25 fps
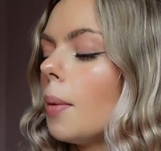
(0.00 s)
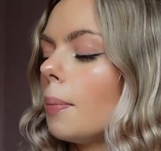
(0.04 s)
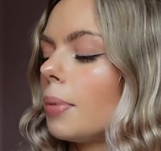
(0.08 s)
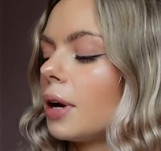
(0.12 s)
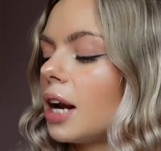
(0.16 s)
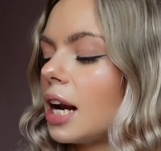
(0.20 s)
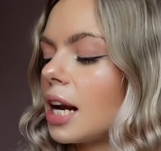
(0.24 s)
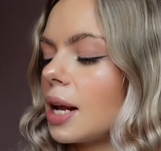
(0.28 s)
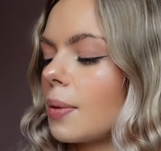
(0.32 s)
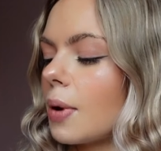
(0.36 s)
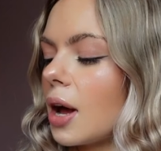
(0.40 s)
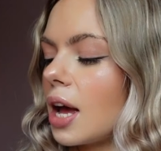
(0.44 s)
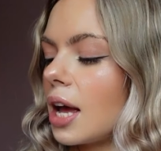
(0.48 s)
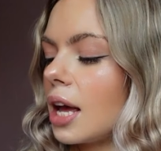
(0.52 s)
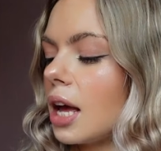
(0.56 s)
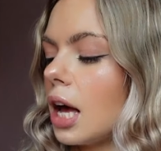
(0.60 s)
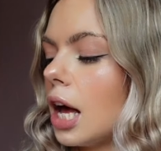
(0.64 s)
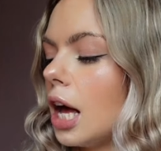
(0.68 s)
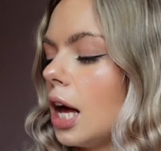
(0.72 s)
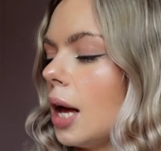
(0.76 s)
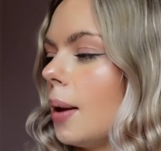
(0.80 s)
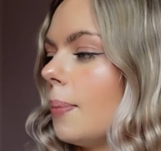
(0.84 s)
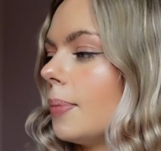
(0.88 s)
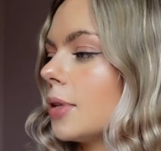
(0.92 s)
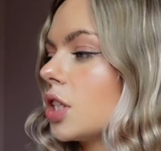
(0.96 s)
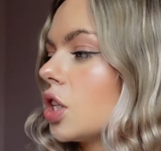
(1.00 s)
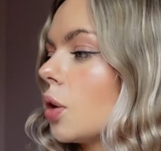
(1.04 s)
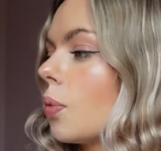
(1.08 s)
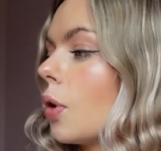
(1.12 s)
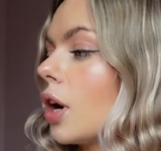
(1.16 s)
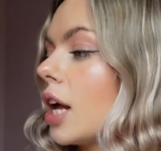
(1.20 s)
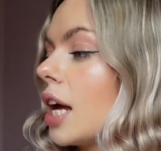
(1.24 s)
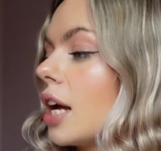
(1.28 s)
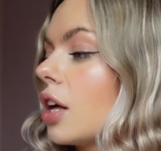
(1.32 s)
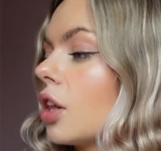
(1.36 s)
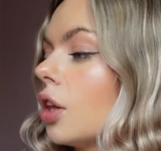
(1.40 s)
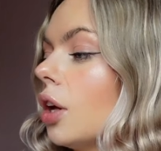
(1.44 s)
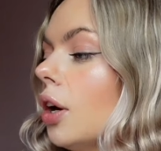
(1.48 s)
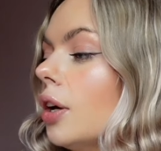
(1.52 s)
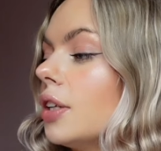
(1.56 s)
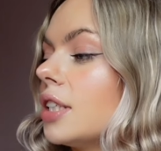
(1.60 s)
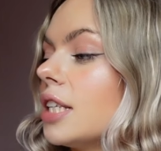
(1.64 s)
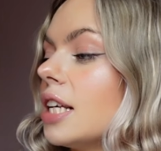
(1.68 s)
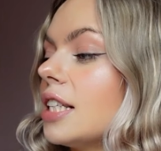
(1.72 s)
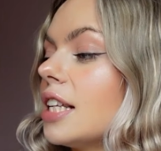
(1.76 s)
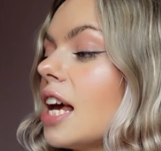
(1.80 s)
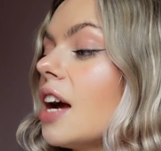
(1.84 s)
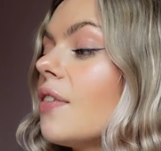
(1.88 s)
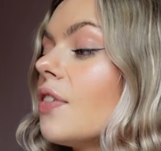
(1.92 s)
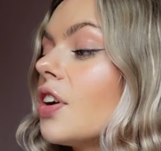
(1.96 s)
But anyway, um, so what it
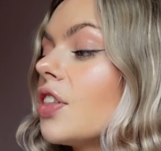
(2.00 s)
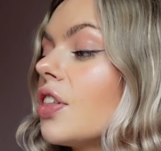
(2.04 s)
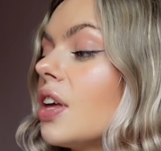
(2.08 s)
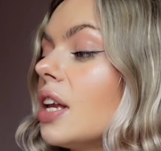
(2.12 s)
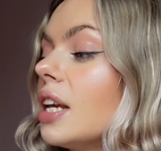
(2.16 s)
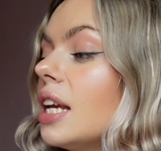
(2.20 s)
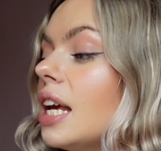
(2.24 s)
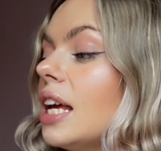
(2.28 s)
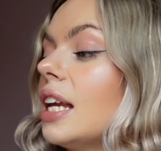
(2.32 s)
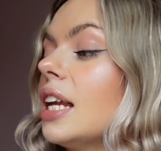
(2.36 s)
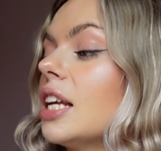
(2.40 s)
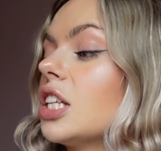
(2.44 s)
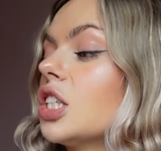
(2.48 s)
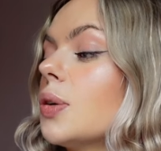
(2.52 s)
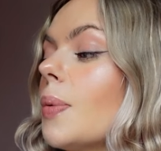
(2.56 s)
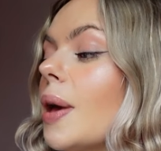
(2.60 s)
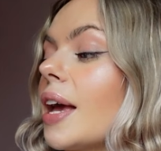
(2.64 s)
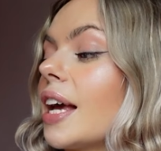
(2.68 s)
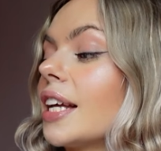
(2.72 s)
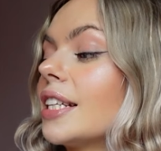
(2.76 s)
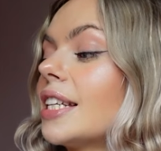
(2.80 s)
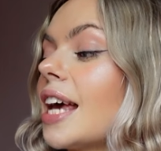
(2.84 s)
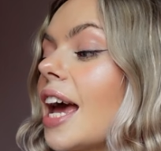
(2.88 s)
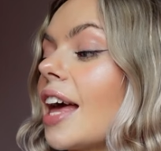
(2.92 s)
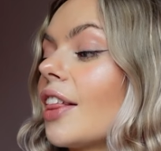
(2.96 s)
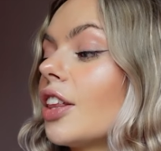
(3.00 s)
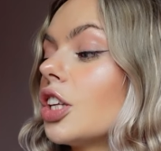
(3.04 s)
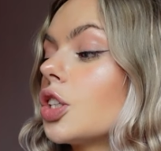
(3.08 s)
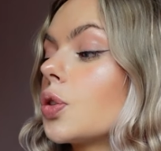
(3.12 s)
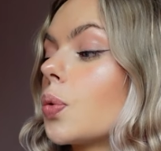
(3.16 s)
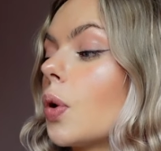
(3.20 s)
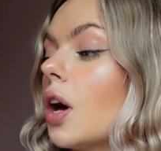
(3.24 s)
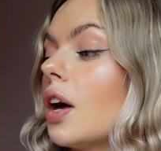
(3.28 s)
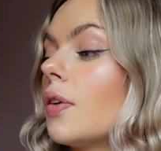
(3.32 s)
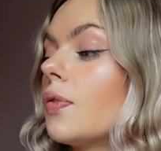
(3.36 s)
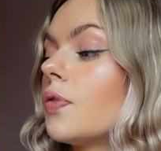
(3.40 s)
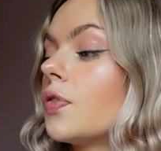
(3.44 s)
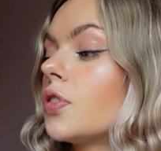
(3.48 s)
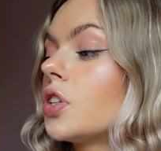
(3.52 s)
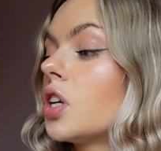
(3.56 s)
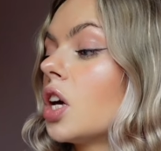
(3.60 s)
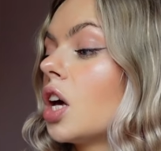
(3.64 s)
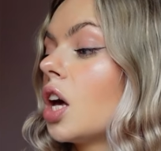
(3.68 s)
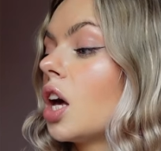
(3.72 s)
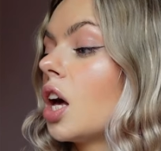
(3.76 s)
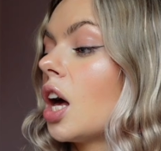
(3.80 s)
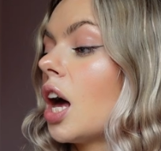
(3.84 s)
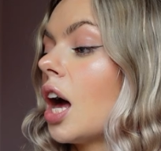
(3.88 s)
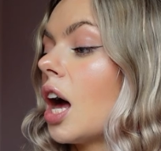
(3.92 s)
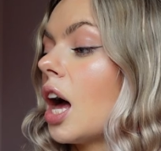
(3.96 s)
includes is everything needed to make a Taylor Swift
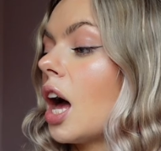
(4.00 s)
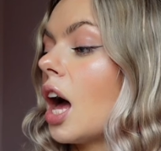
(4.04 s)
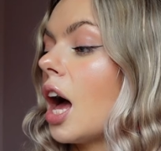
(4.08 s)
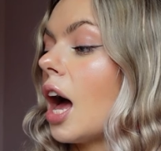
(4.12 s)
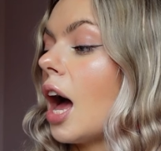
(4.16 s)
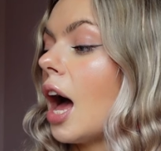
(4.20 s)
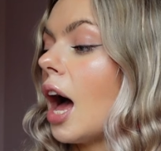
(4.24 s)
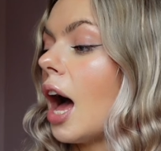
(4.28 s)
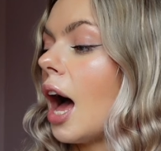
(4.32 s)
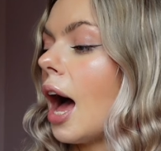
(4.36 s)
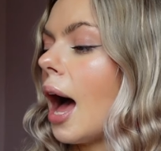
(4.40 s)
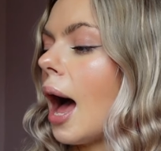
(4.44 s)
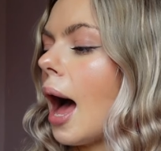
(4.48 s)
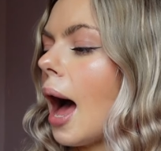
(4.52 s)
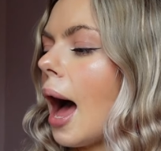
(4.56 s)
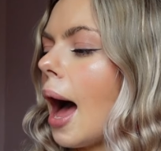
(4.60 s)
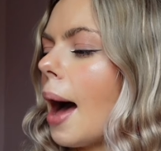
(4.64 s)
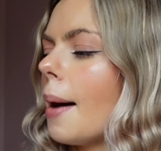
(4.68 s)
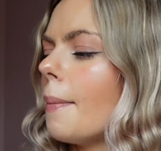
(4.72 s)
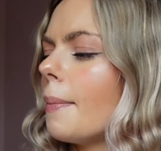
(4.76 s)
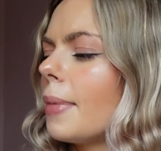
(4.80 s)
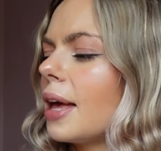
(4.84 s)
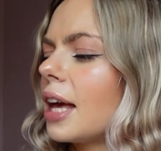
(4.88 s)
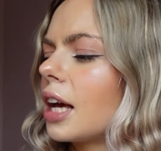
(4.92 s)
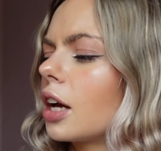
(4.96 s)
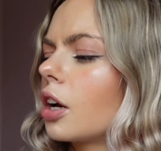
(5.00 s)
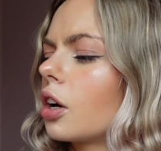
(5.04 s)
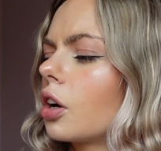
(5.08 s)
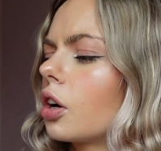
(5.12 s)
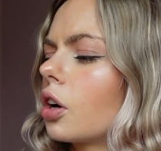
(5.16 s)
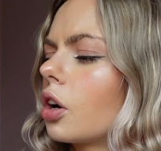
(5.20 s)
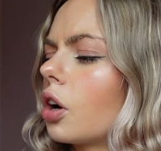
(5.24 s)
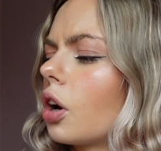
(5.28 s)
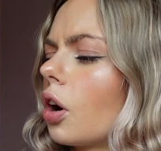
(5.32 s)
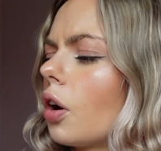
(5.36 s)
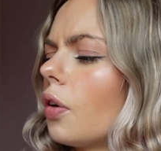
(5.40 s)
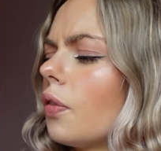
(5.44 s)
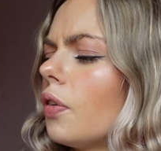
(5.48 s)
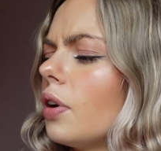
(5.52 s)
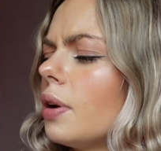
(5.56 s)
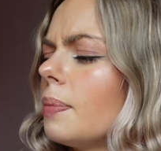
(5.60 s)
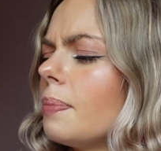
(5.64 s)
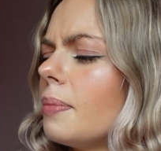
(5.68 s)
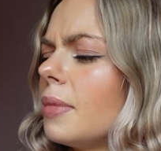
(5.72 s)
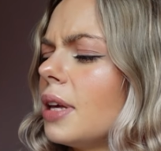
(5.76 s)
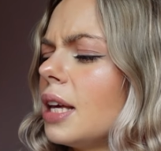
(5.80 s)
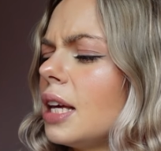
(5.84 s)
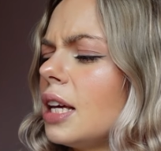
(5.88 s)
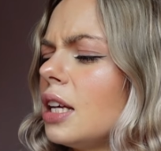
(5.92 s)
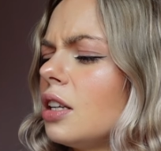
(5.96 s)
amigurumi
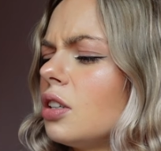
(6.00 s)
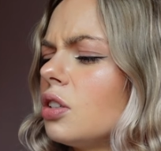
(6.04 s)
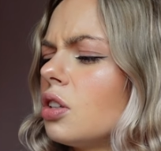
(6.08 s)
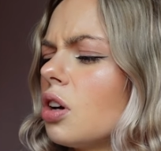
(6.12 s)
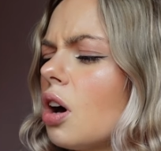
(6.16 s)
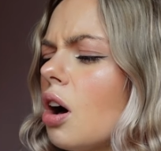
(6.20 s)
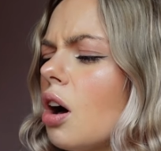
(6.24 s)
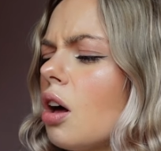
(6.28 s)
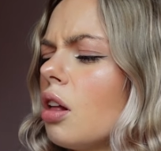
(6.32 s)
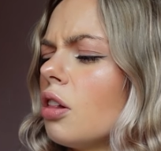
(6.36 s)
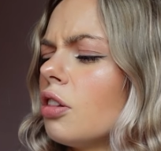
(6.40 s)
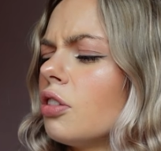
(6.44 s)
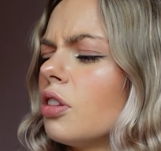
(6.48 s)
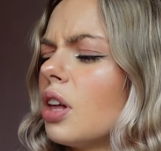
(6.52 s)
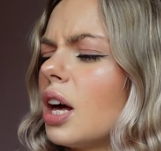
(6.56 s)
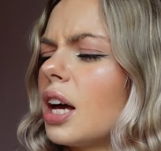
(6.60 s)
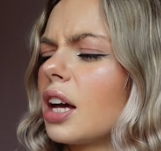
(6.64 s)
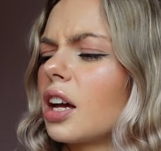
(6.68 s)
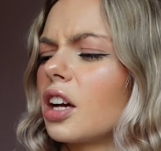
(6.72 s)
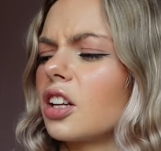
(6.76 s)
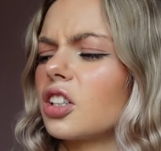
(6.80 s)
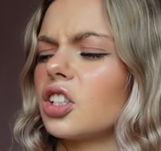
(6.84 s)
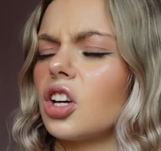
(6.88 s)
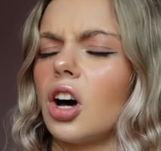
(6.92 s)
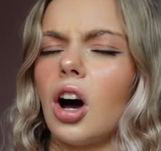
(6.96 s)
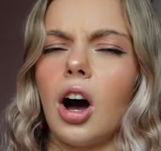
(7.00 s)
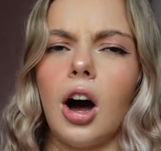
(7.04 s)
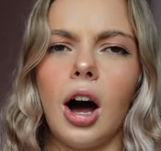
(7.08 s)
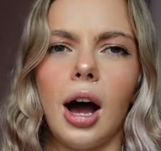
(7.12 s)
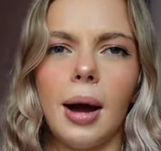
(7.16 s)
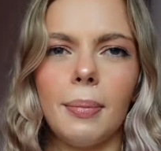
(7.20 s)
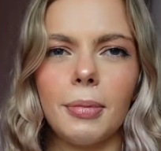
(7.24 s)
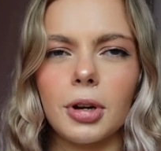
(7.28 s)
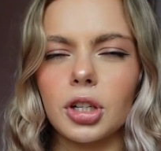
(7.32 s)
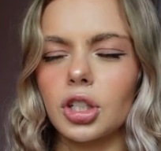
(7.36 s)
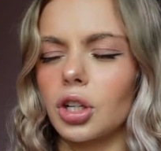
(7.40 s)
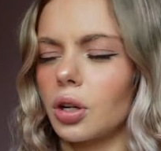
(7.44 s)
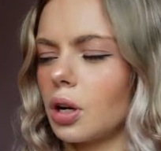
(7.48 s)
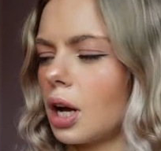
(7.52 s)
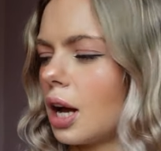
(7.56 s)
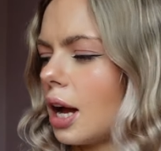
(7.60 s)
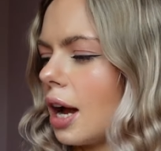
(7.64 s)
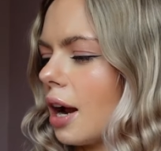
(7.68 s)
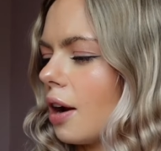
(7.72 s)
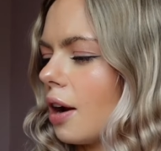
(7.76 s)
doll and guitar. I'm not sure.